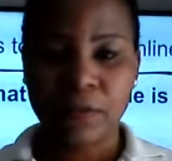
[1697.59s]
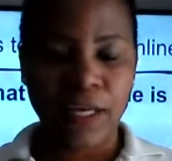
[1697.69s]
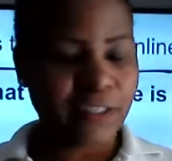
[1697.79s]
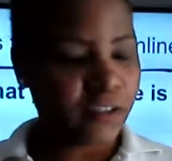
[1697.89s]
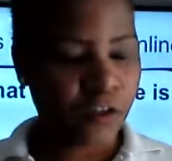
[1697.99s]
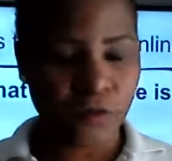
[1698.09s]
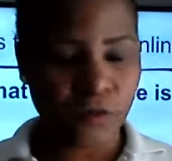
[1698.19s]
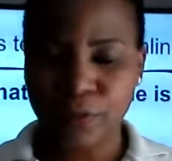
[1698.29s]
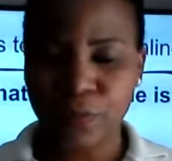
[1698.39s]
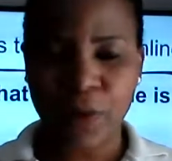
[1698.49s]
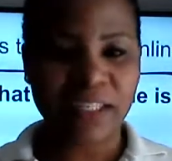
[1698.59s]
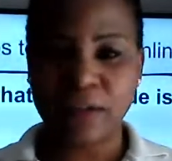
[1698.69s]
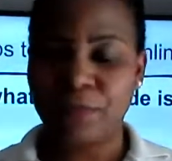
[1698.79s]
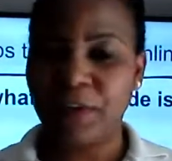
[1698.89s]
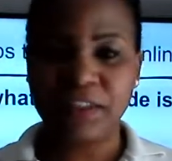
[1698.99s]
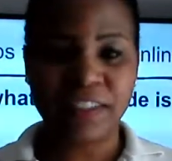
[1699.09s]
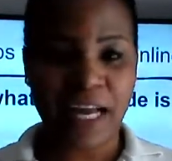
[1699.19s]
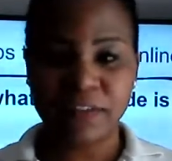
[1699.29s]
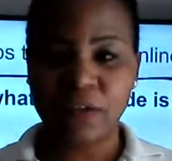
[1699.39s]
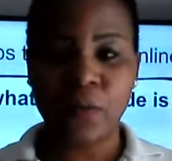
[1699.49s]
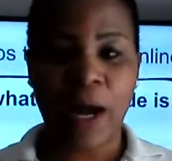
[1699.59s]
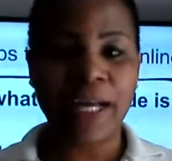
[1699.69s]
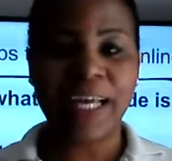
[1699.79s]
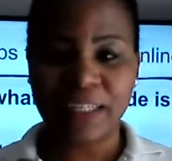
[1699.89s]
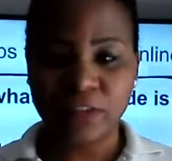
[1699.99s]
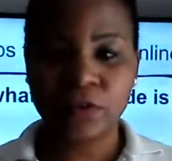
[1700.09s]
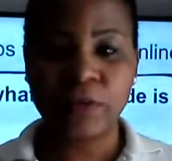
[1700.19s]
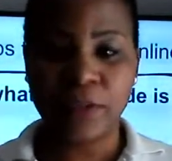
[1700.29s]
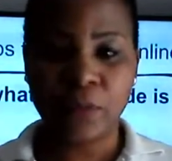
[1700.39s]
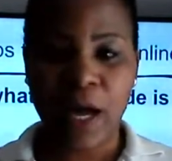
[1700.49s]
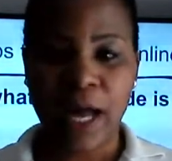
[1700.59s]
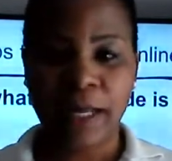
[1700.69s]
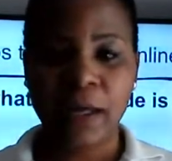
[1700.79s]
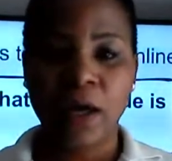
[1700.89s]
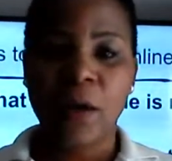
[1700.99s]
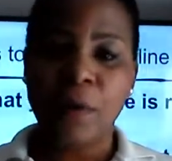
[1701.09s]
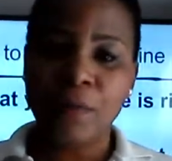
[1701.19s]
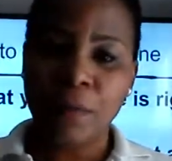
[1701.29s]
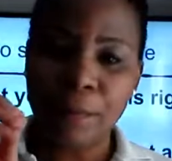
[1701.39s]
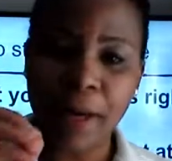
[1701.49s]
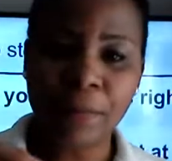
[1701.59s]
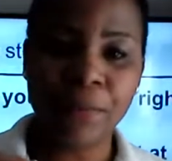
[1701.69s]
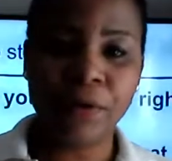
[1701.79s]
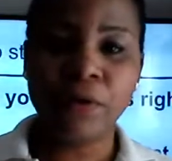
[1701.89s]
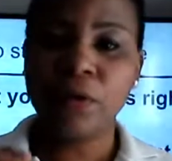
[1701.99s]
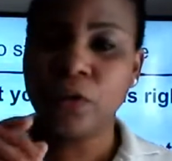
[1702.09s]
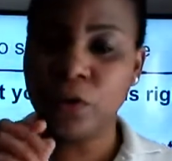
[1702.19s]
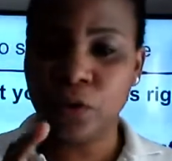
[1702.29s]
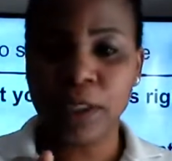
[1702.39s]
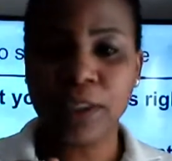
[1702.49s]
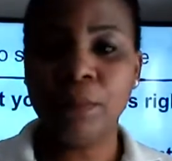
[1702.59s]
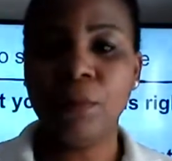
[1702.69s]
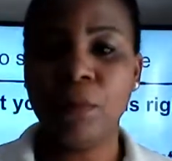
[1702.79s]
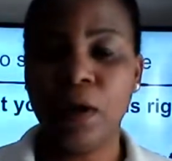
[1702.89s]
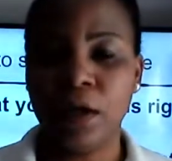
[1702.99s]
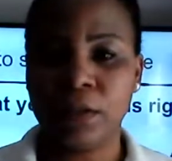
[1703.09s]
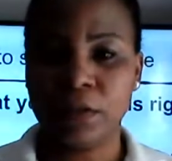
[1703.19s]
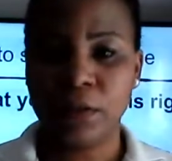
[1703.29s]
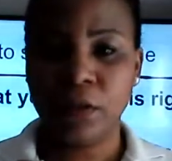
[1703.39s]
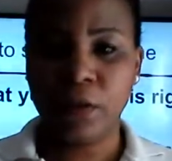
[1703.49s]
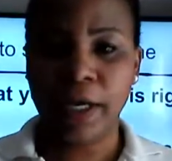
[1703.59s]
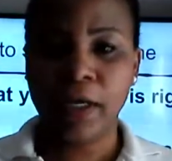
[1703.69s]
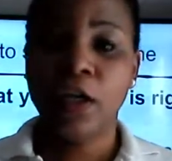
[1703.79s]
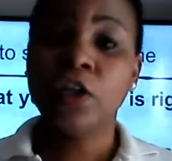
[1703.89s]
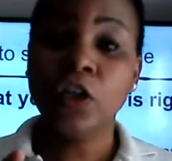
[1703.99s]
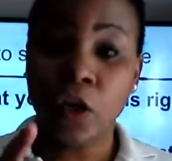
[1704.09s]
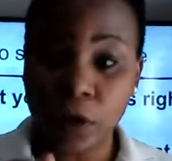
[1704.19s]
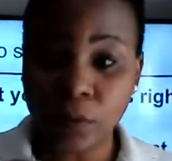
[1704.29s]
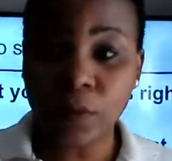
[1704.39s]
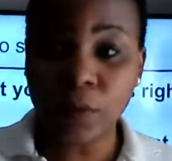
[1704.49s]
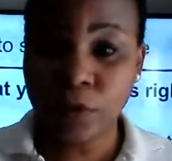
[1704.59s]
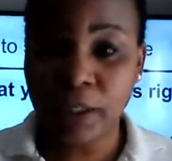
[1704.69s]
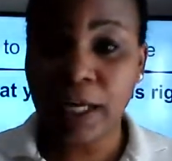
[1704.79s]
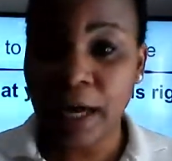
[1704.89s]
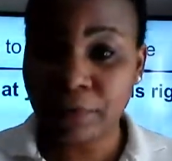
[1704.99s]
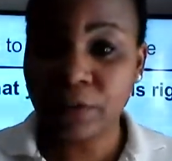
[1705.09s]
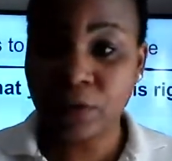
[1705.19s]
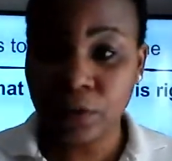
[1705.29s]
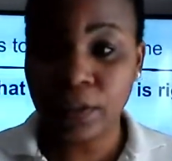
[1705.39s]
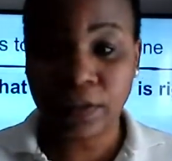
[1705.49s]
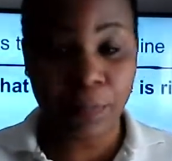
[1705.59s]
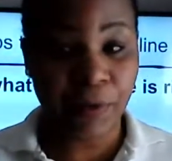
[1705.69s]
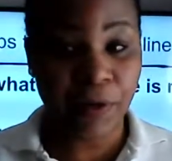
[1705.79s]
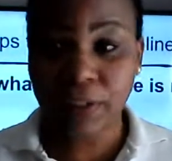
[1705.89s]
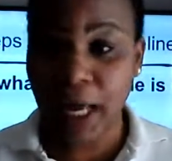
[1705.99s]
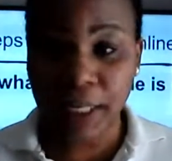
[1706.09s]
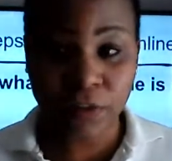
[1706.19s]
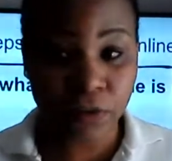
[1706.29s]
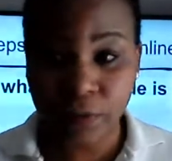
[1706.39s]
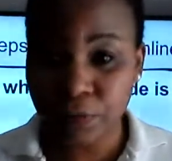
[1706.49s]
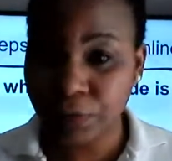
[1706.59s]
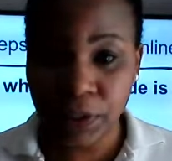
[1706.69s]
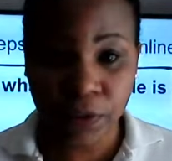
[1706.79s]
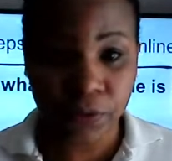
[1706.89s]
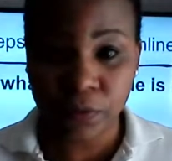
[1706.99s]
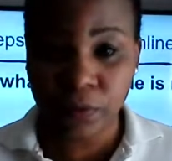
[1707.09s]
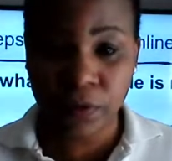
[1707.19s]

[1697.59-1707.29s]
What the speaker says: It's a great why. It's a fantastic why. Yeah, that's a great why. But remember, you are number one. Okay, you're the one who's going to have to do this. Your parents can't do it for you.